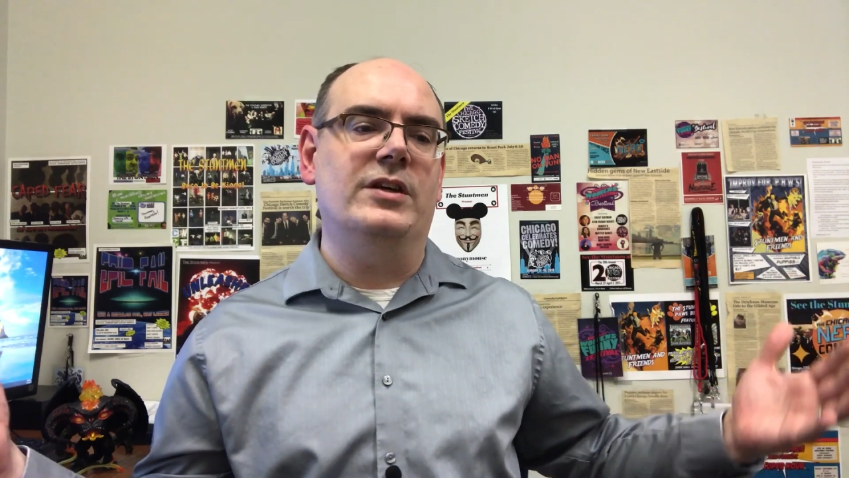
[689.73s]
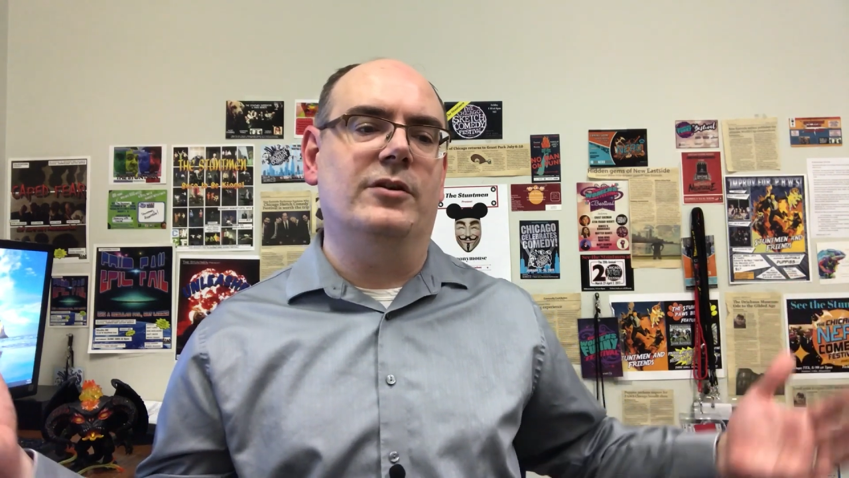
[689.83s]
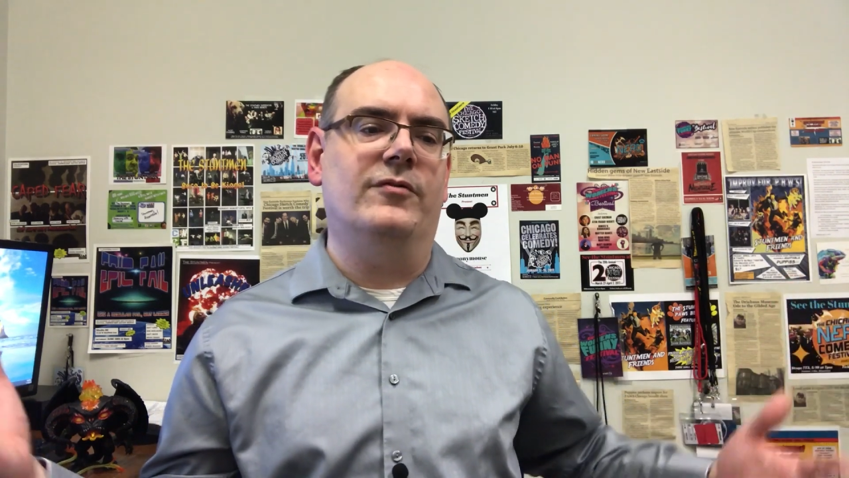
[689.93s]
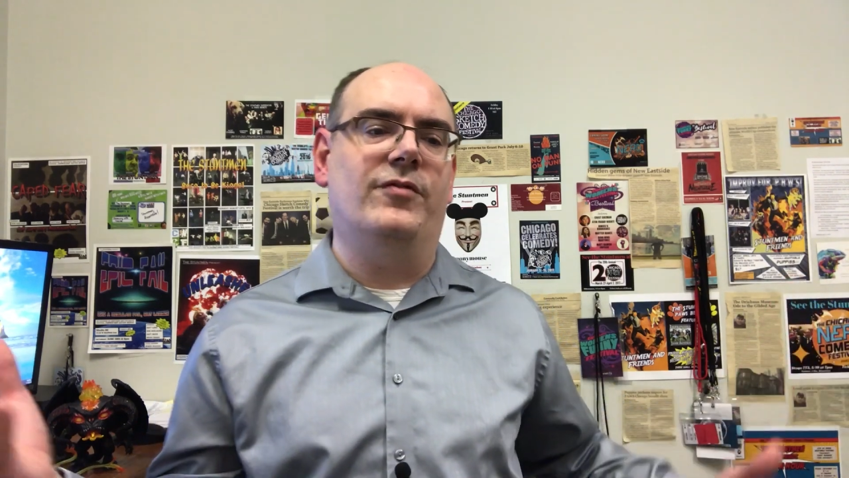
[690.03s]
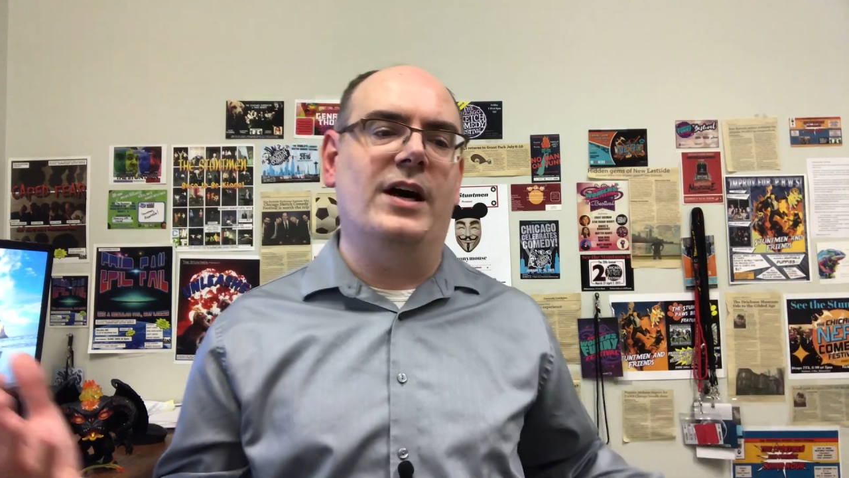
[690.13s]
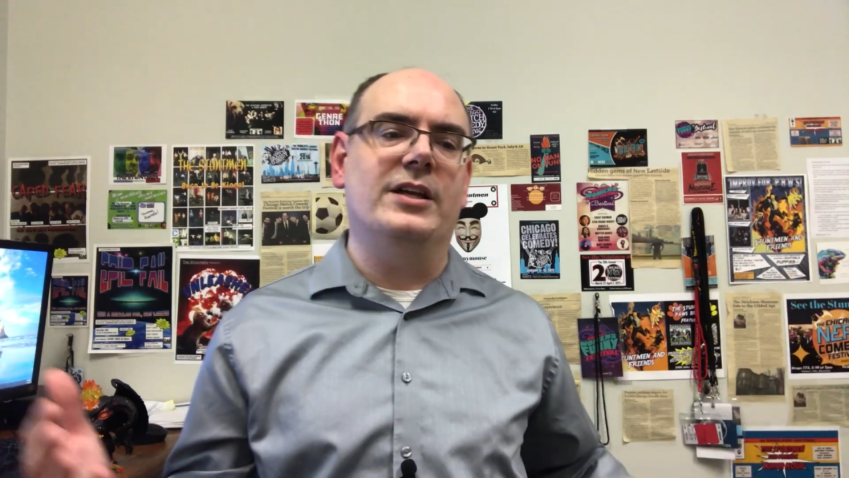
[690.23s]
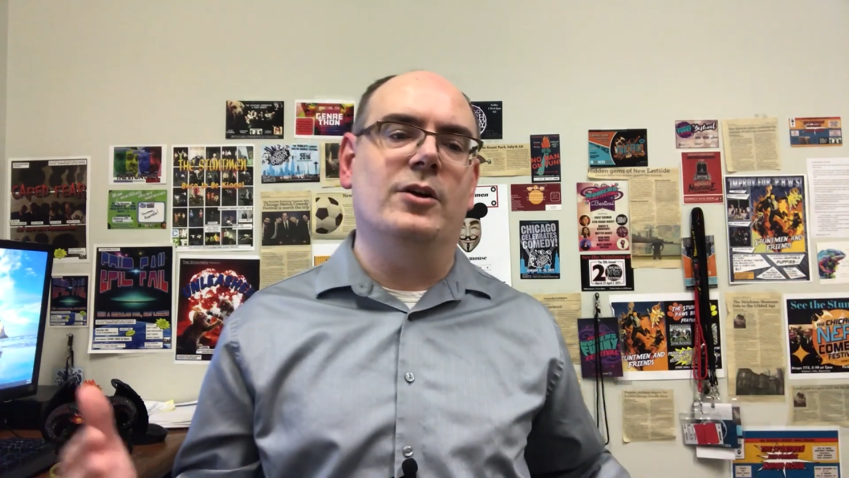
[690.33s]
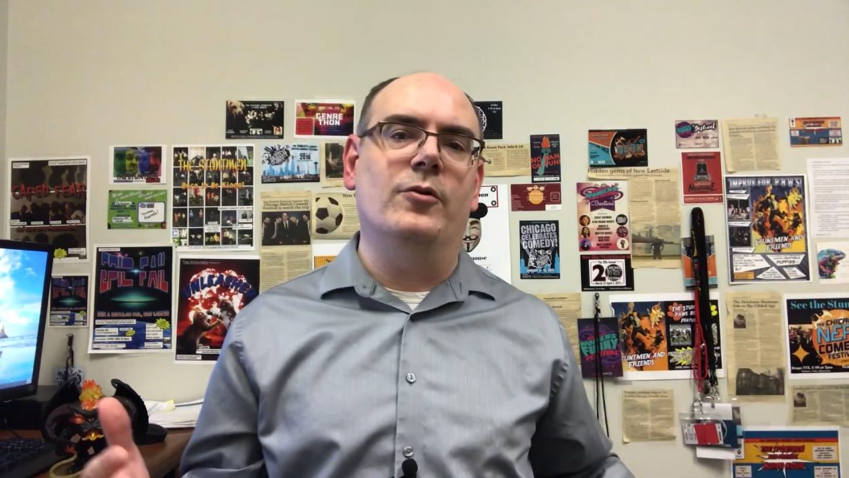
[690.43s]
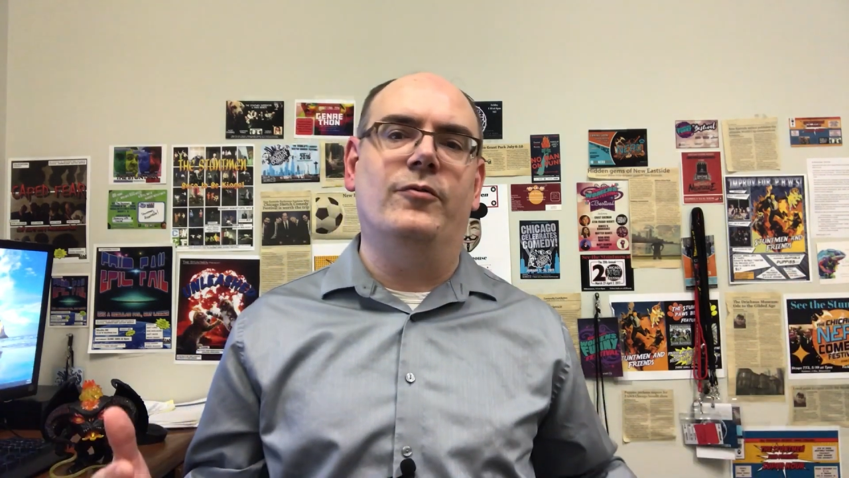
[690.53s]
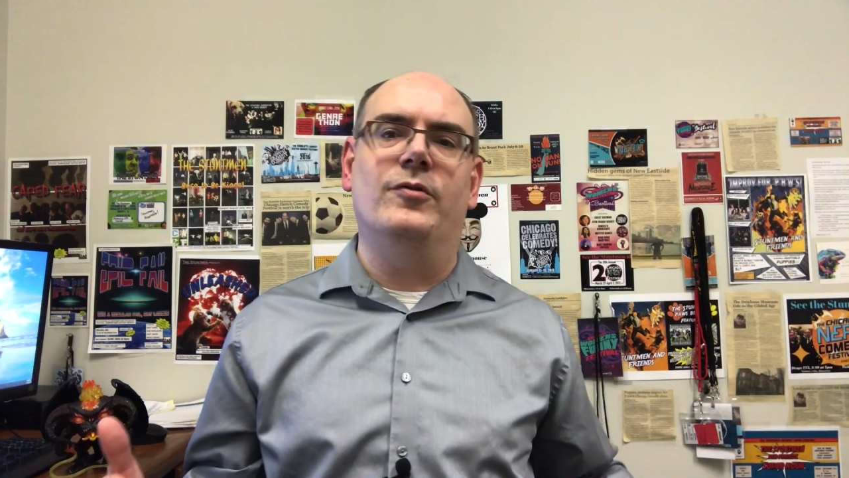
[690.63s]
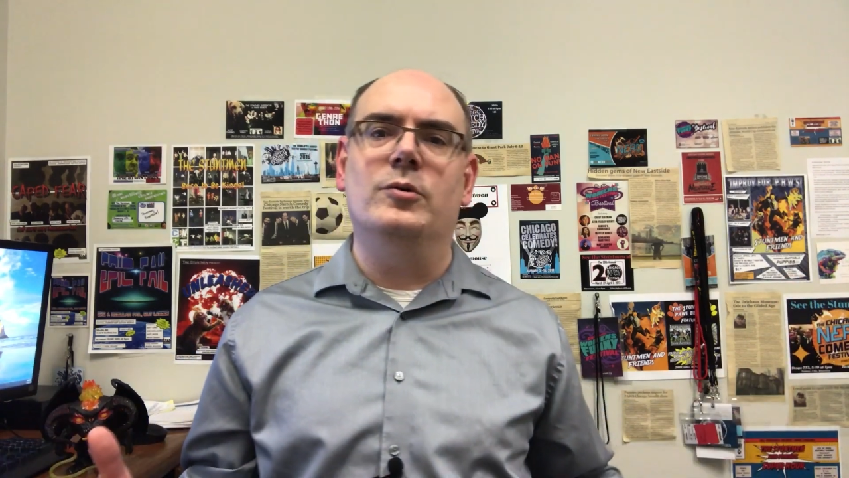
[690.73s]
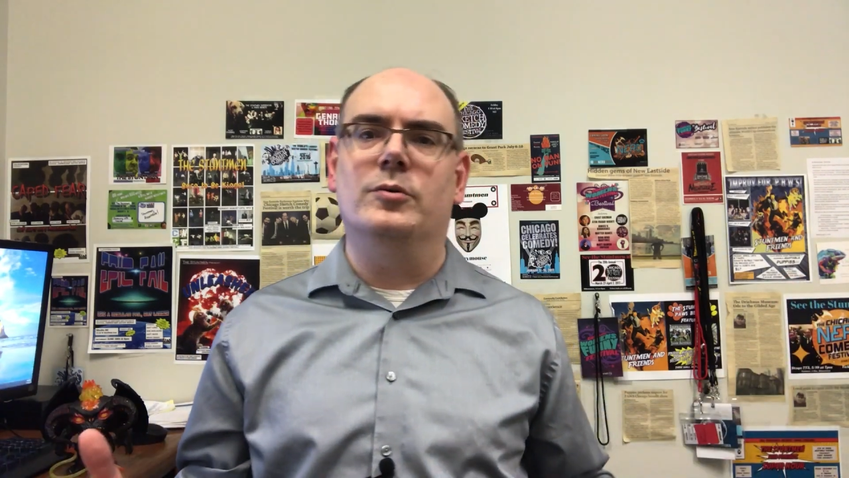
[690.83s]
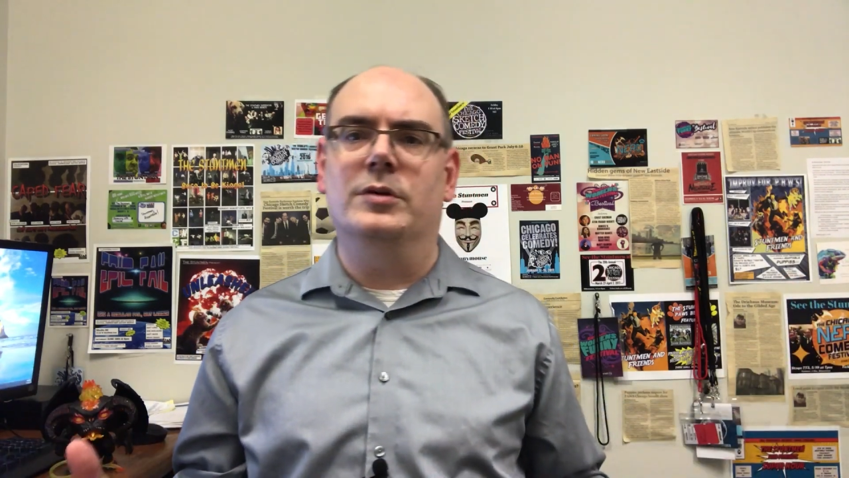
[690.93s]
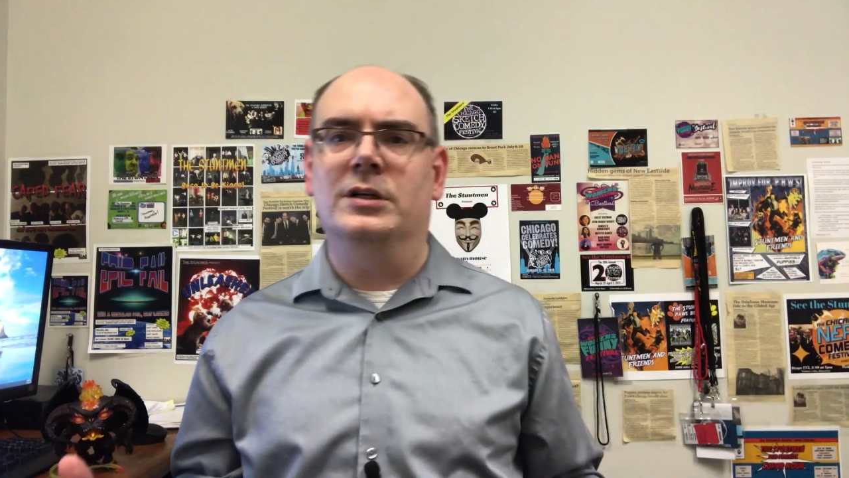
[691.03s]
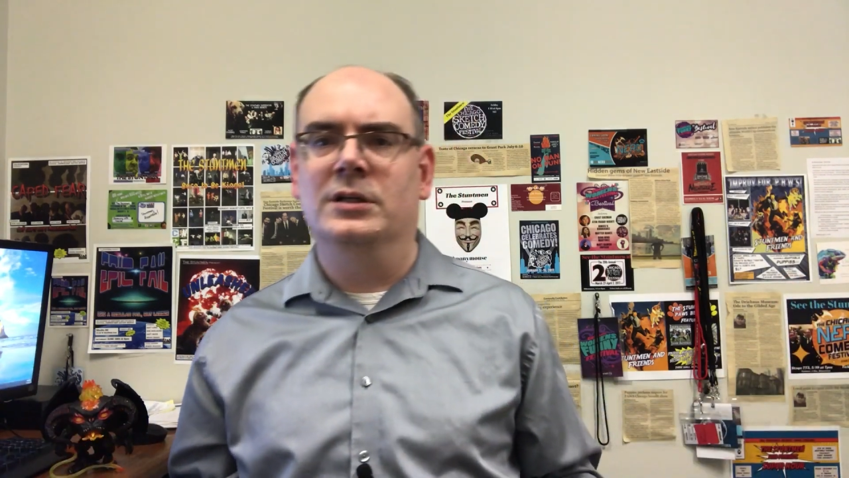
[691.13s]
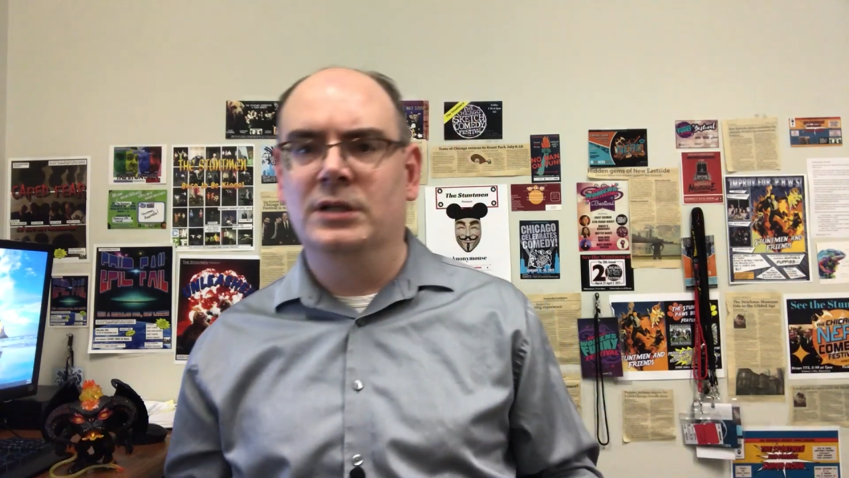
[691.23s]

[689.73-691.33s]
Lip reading: could find no food,